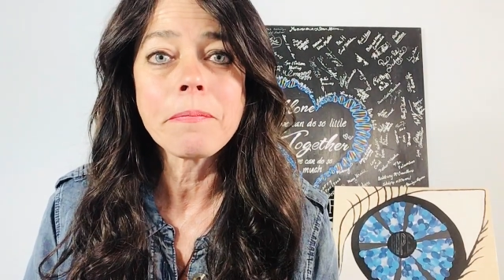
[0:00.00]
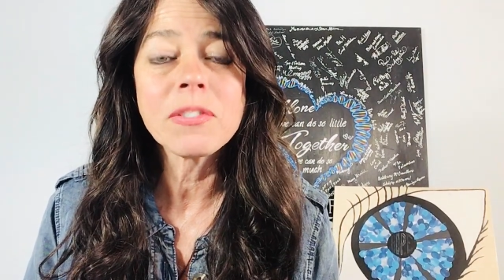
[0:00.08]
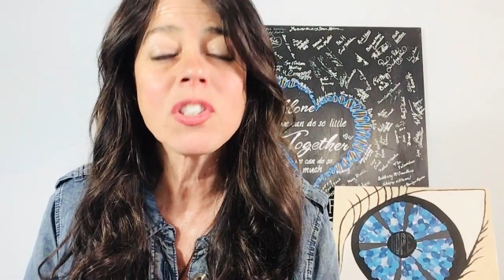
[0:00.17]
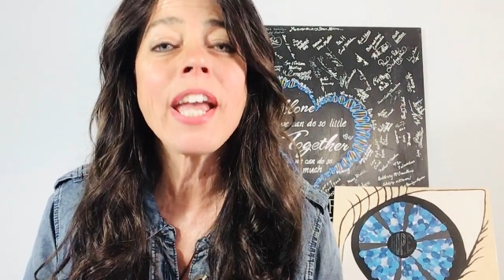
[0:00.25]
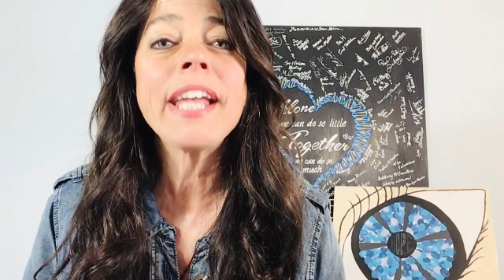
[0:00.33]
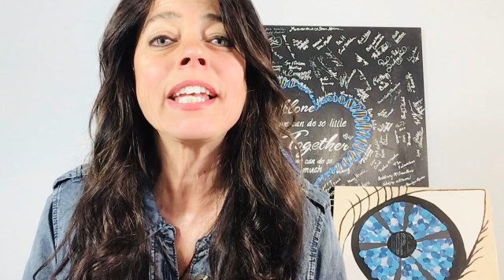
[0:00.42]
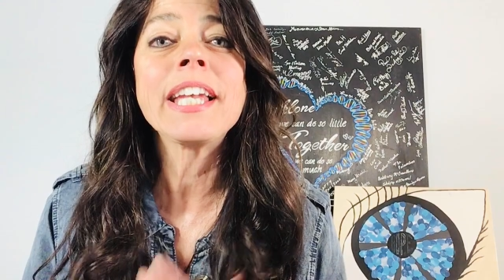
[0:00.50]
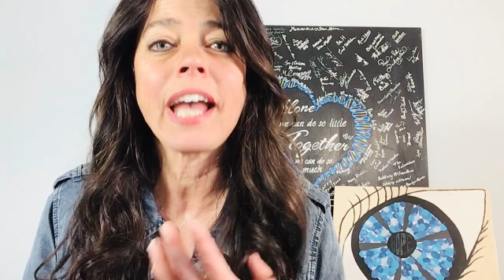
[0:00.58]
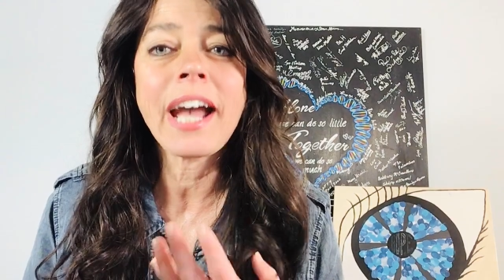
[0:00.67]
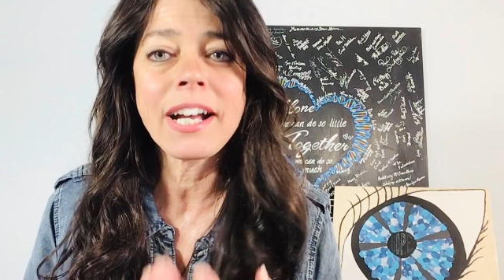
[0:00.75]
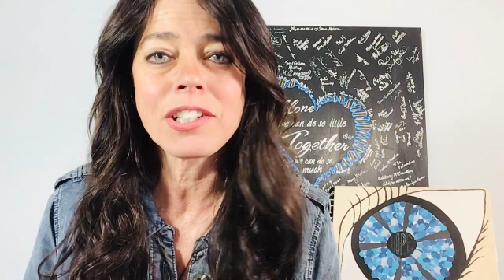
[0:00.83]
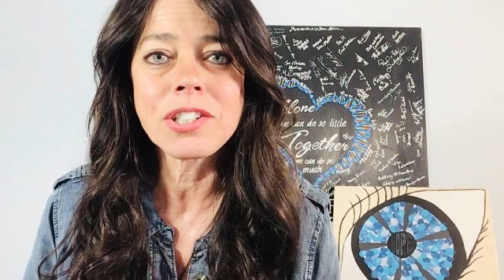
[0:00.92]
taking
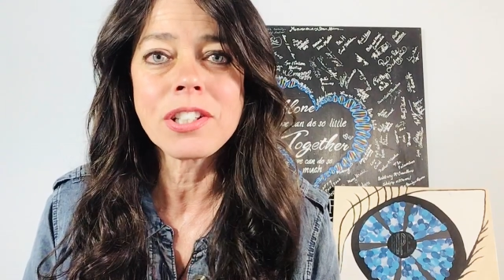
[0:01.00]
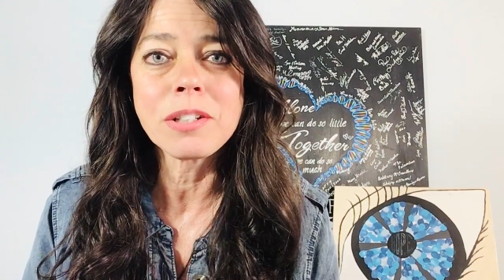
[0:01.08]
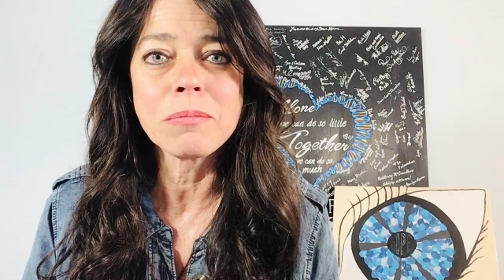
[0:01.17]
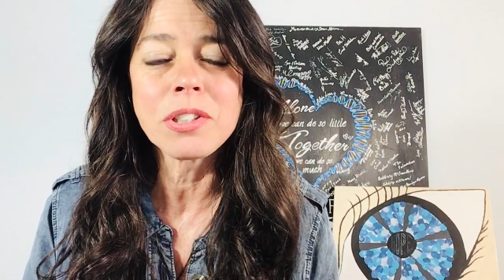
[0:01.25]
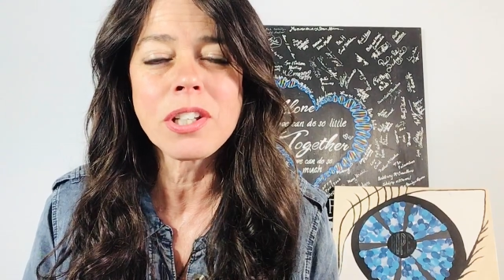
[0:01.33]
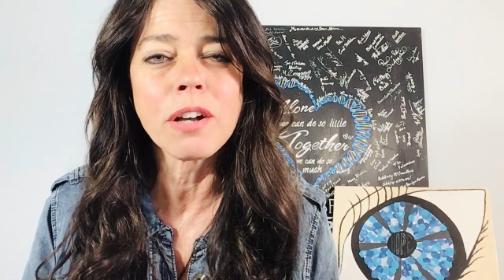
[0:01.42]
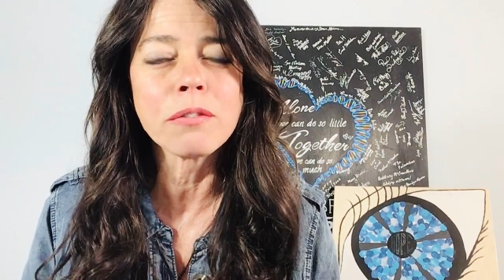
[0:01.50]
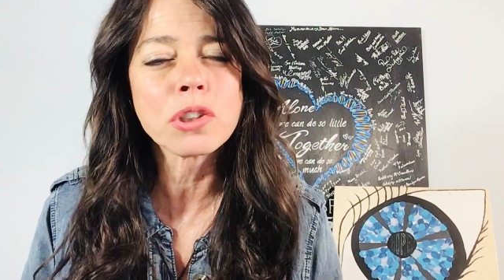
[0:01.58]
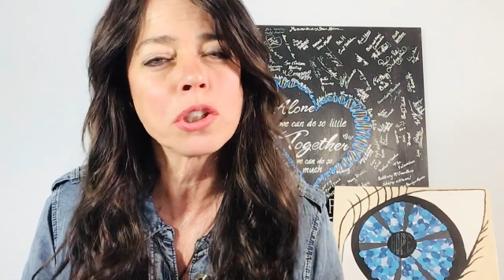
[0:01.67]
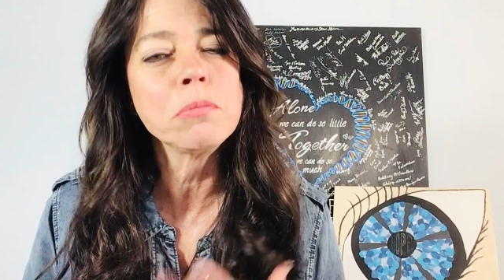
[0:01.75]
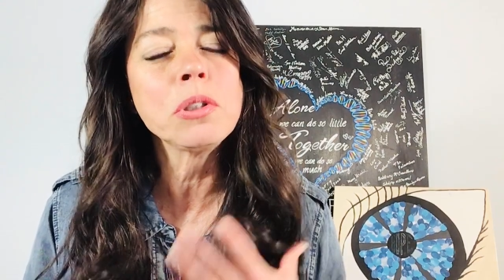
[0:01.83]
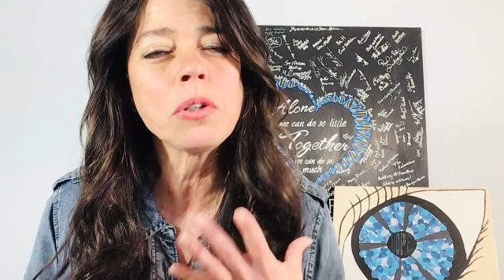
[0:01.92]
action themselves,
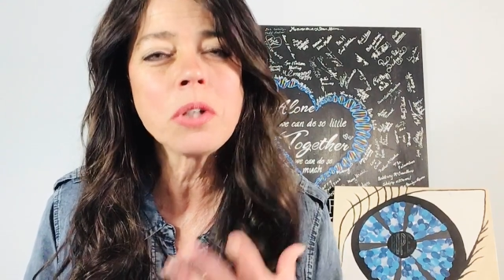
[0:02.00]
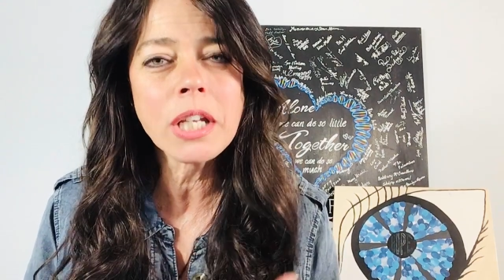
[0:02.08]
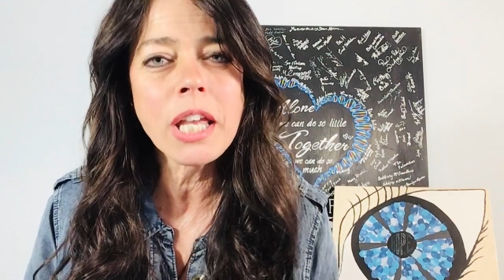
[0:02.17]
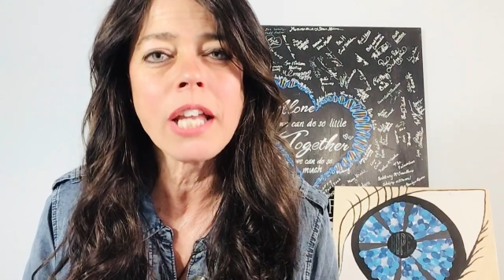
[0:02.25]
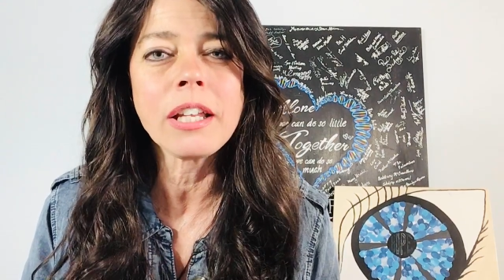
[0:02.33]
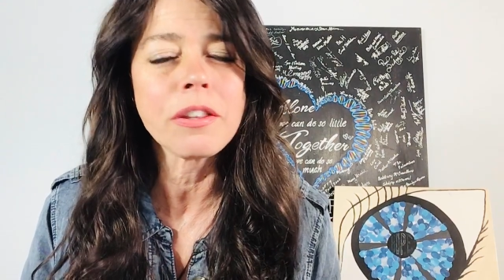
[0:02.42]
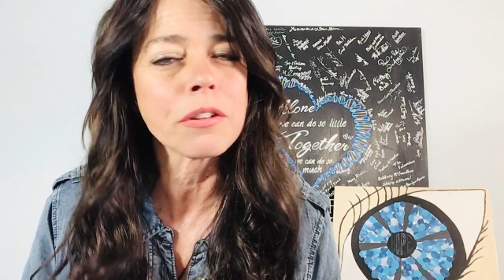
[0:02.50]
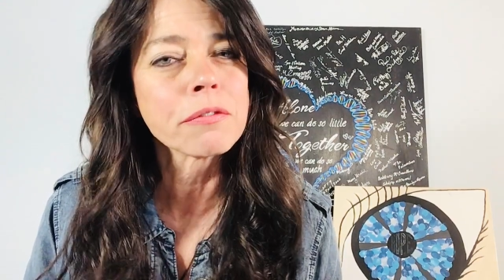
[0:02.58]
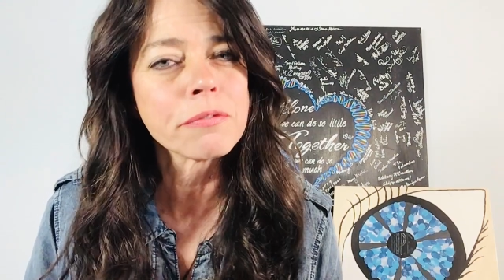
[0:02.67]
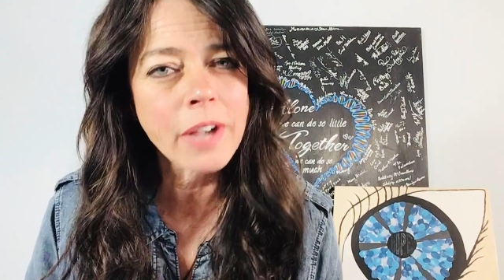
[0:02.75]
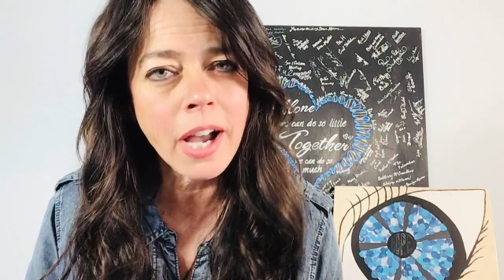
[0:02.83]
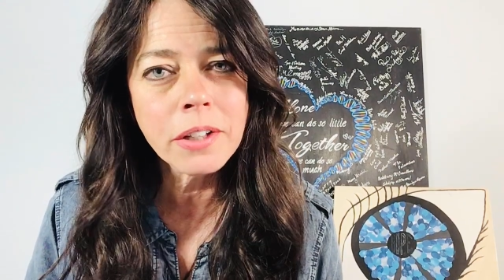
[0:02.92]
communicating their
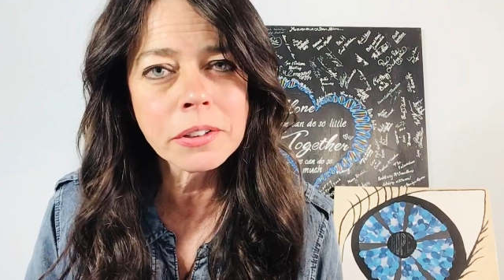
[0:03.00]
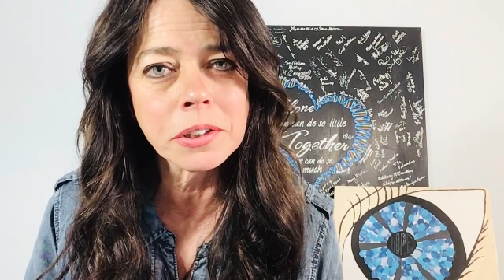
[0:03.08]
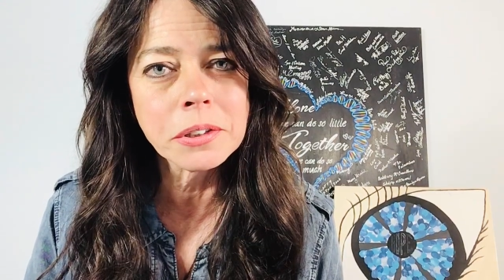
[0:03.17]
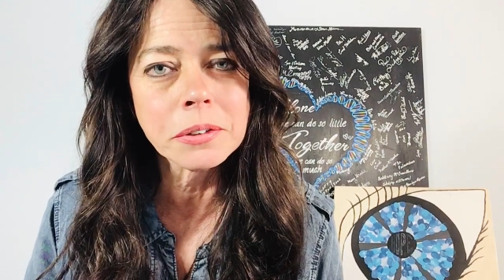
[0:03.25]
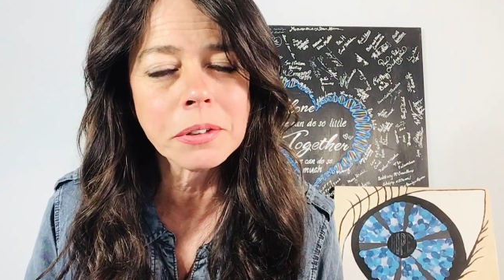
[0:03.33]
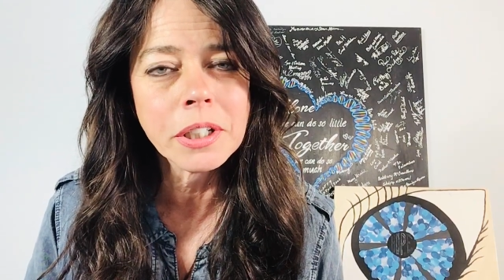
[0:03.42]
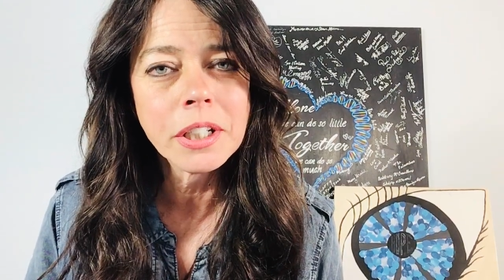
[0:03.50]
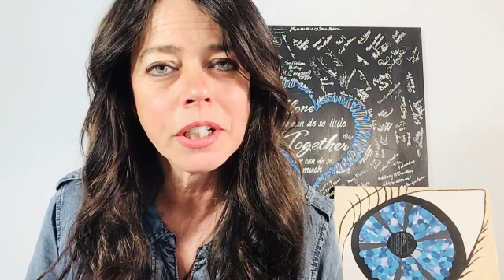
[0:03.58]
value